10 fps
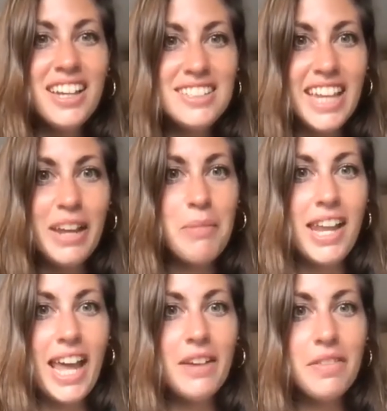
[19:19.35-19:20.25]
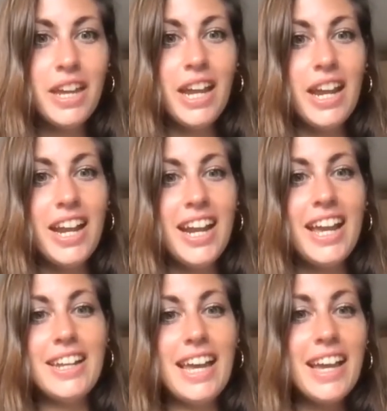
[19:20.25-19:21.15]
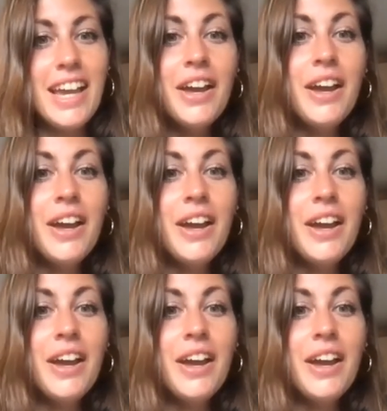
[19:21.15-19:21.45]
sync my life there and like